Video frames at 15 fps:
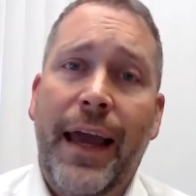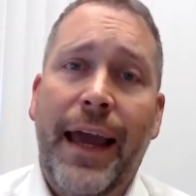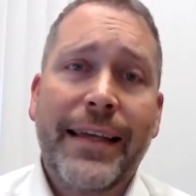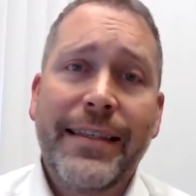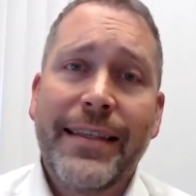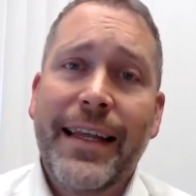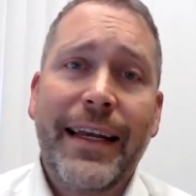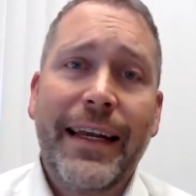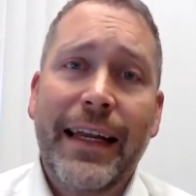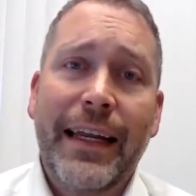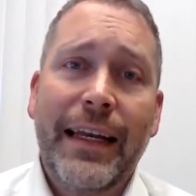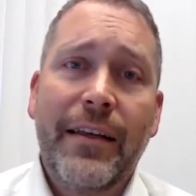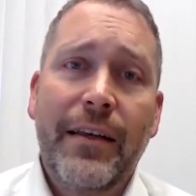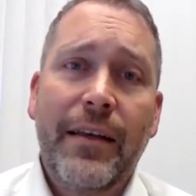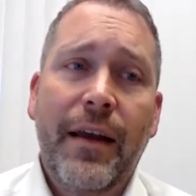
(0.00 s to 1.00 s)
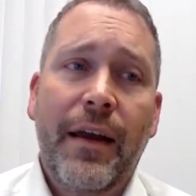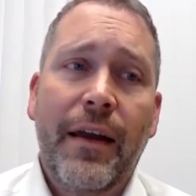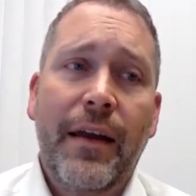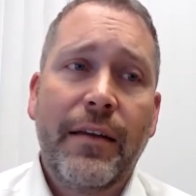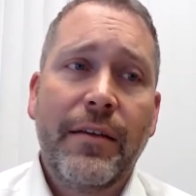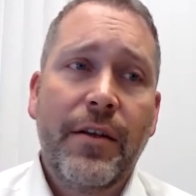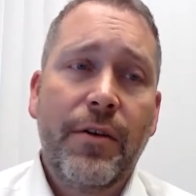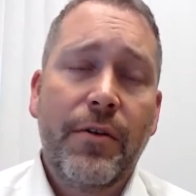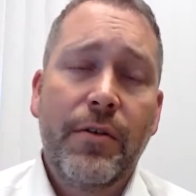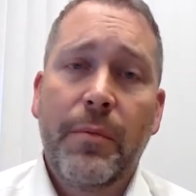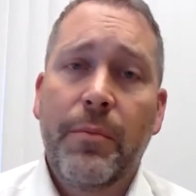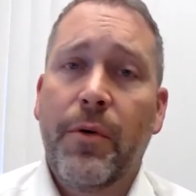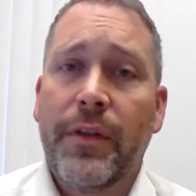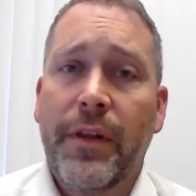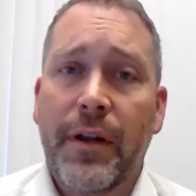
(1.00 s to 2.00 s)
as they need to
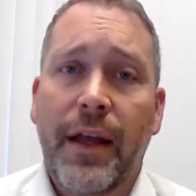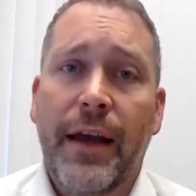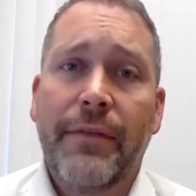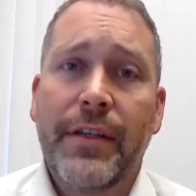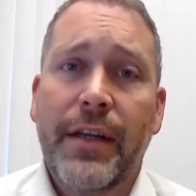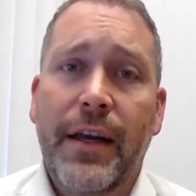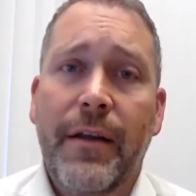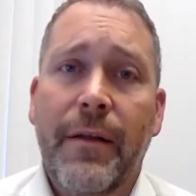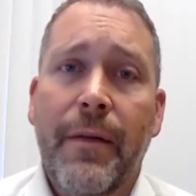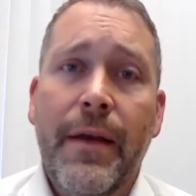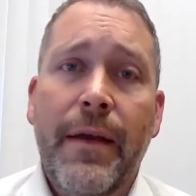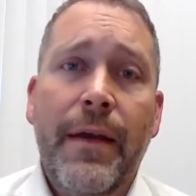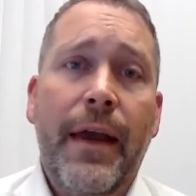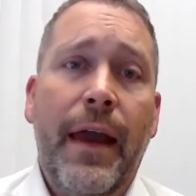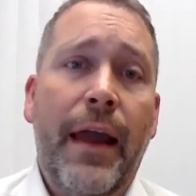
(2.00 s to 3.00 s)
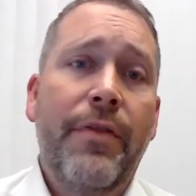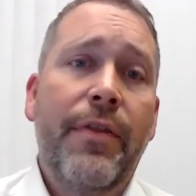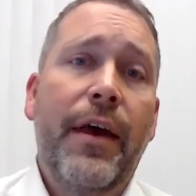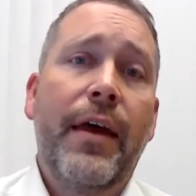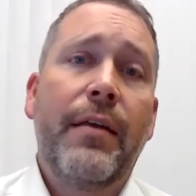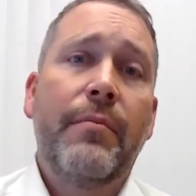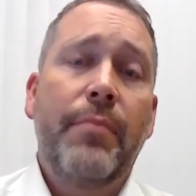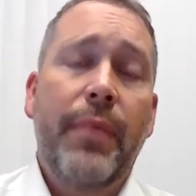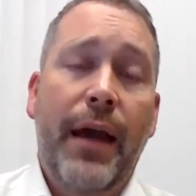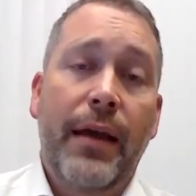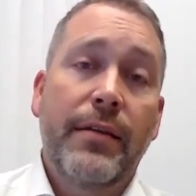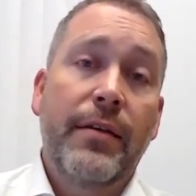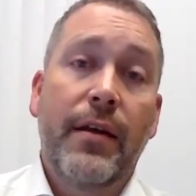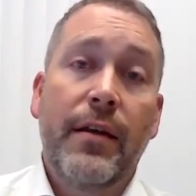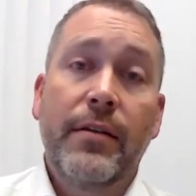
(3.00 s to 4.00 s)
support their lifestyle, and then
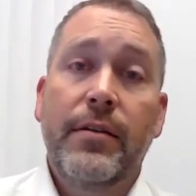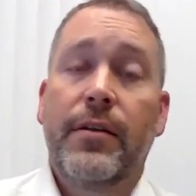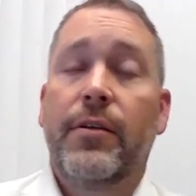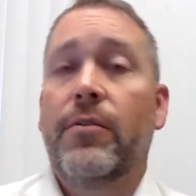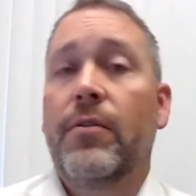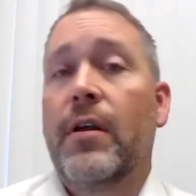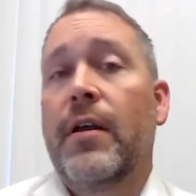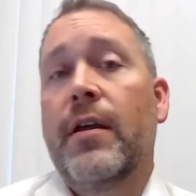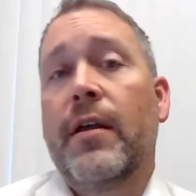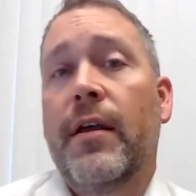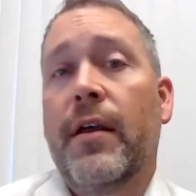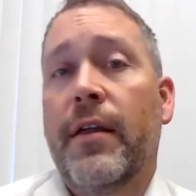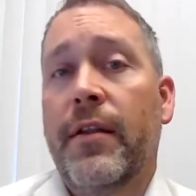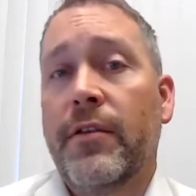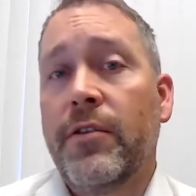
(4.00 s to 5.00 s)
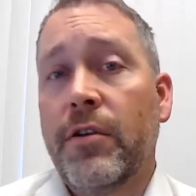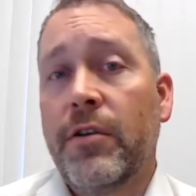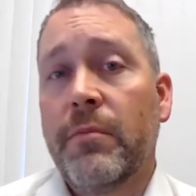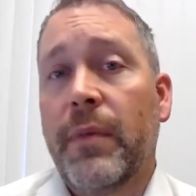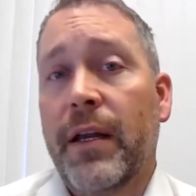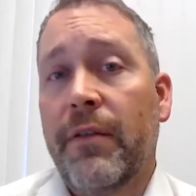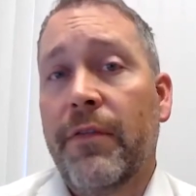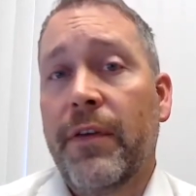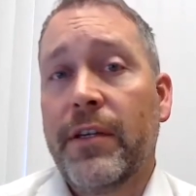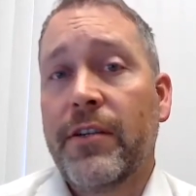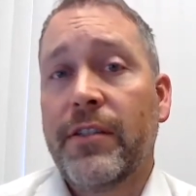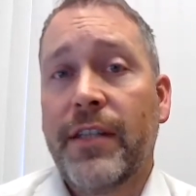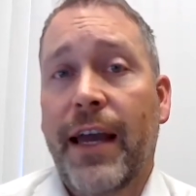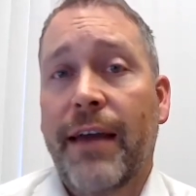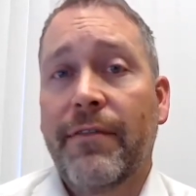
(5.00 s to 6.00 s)
pass on to their chosen
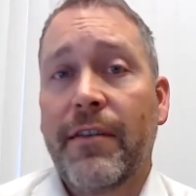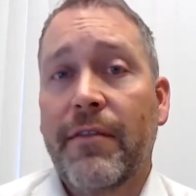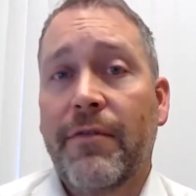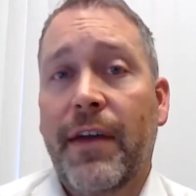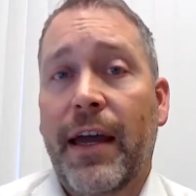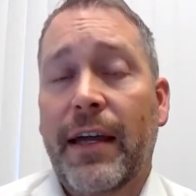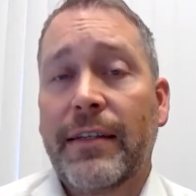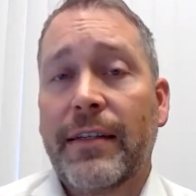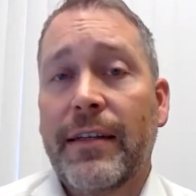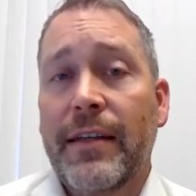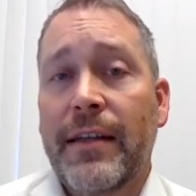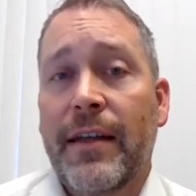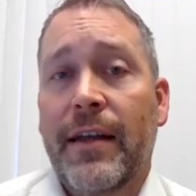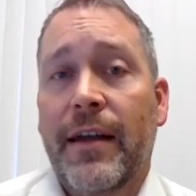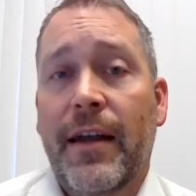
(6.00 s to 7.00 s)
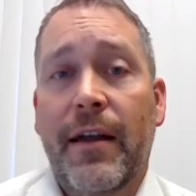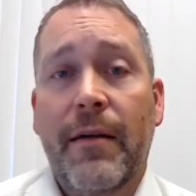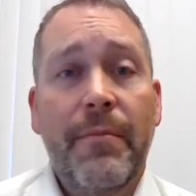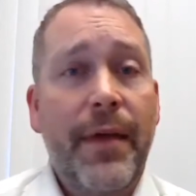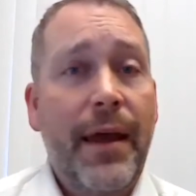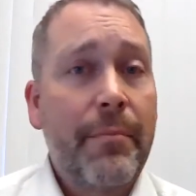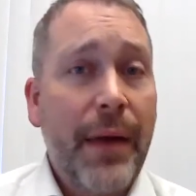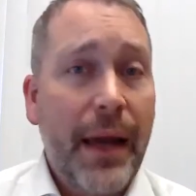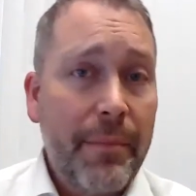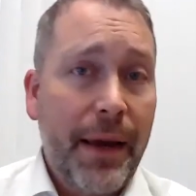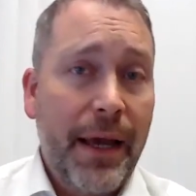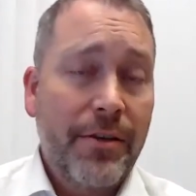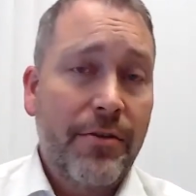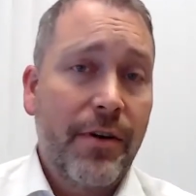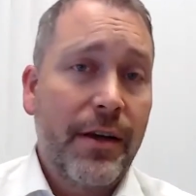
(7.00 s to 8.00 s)
beneficiaries after the fact. That
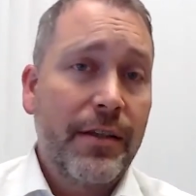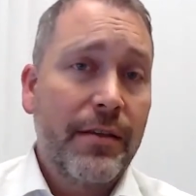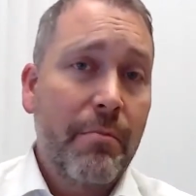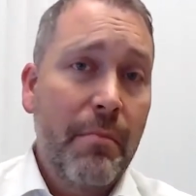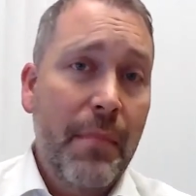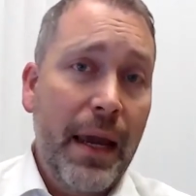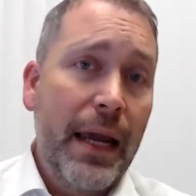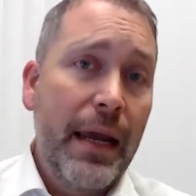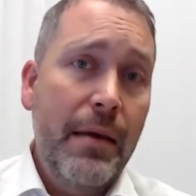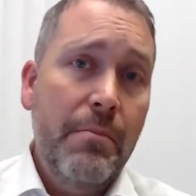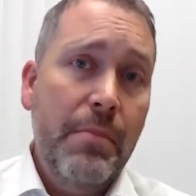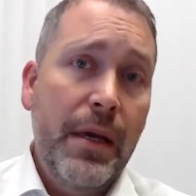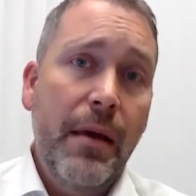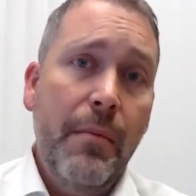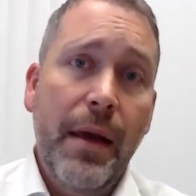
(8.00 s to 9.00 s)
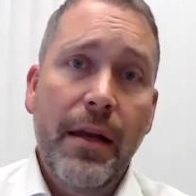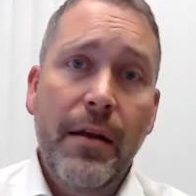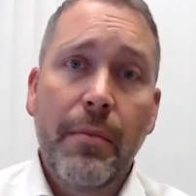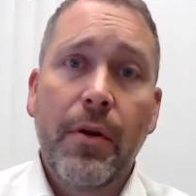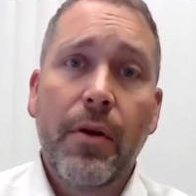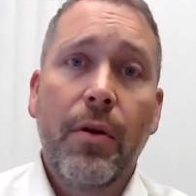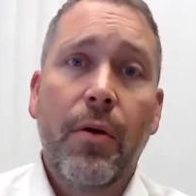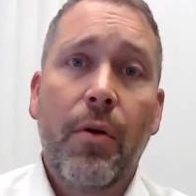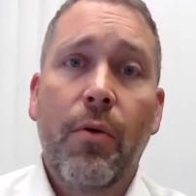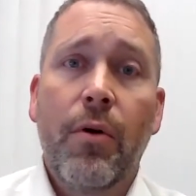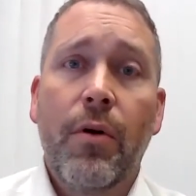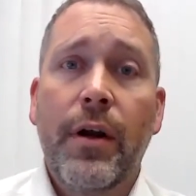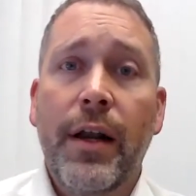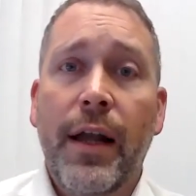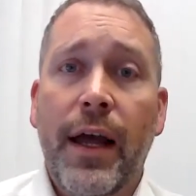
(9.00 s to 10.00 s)
bypass trust may be amendable
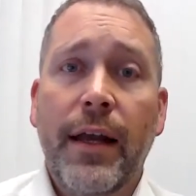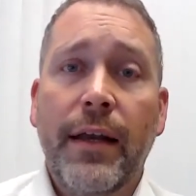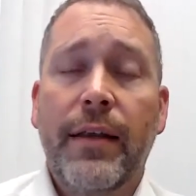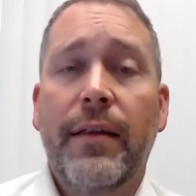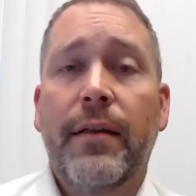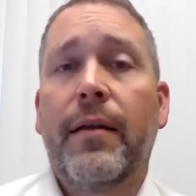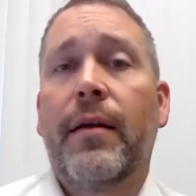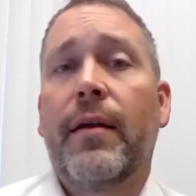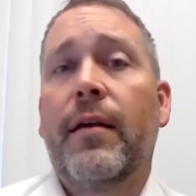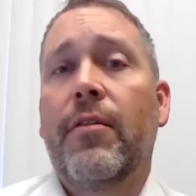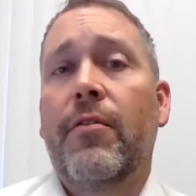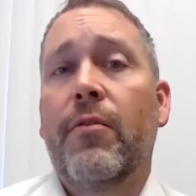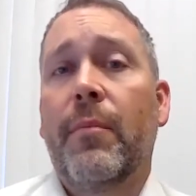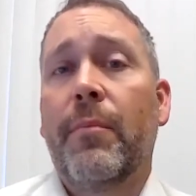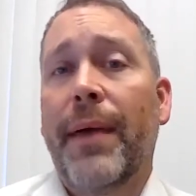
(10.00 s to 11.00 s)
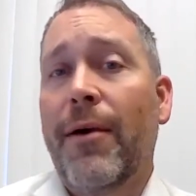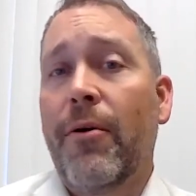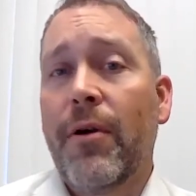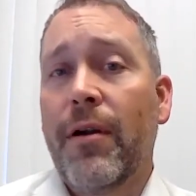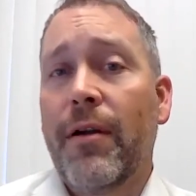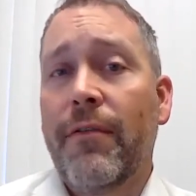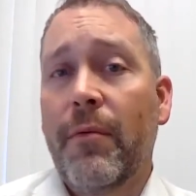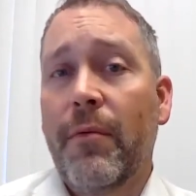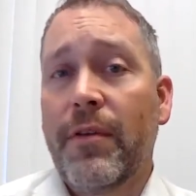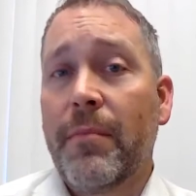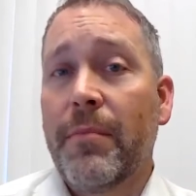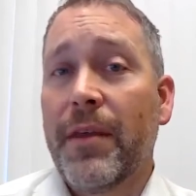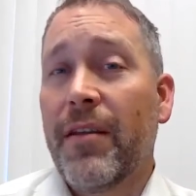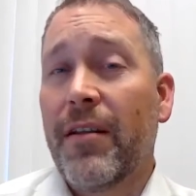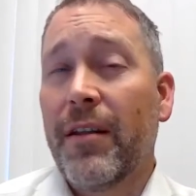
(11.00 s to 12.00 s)
or not through
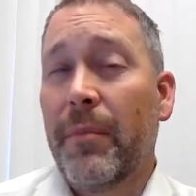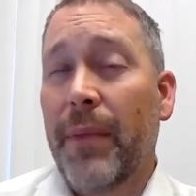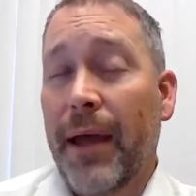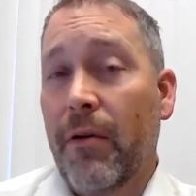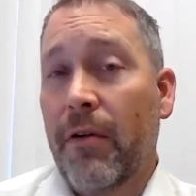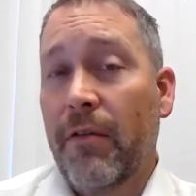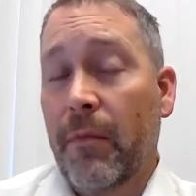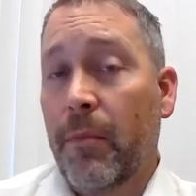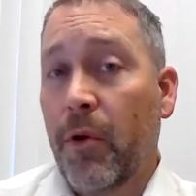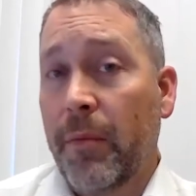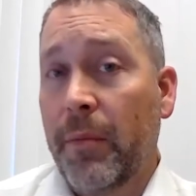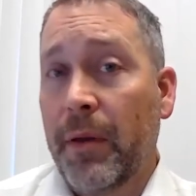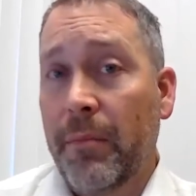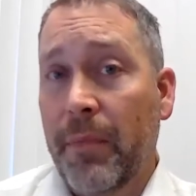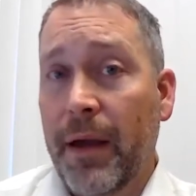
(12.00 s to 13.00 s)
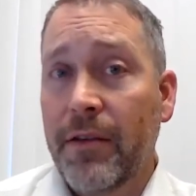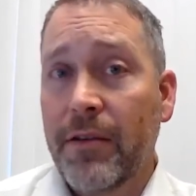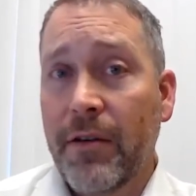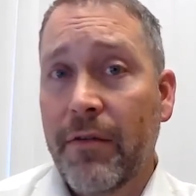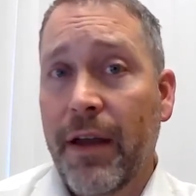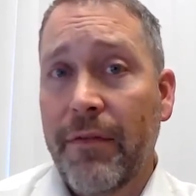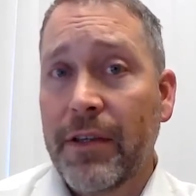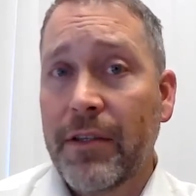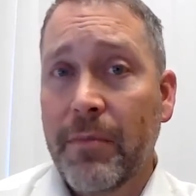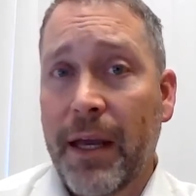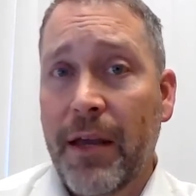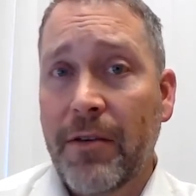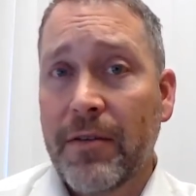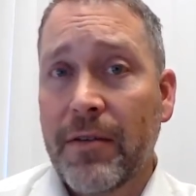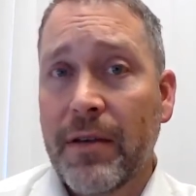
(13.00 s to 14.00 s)
something called a power of appointment by the surviving
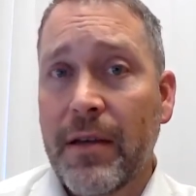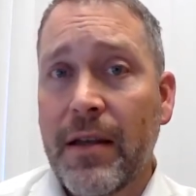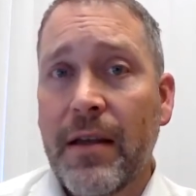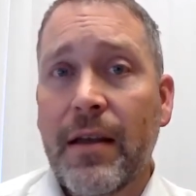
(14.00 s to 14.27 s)
spouse,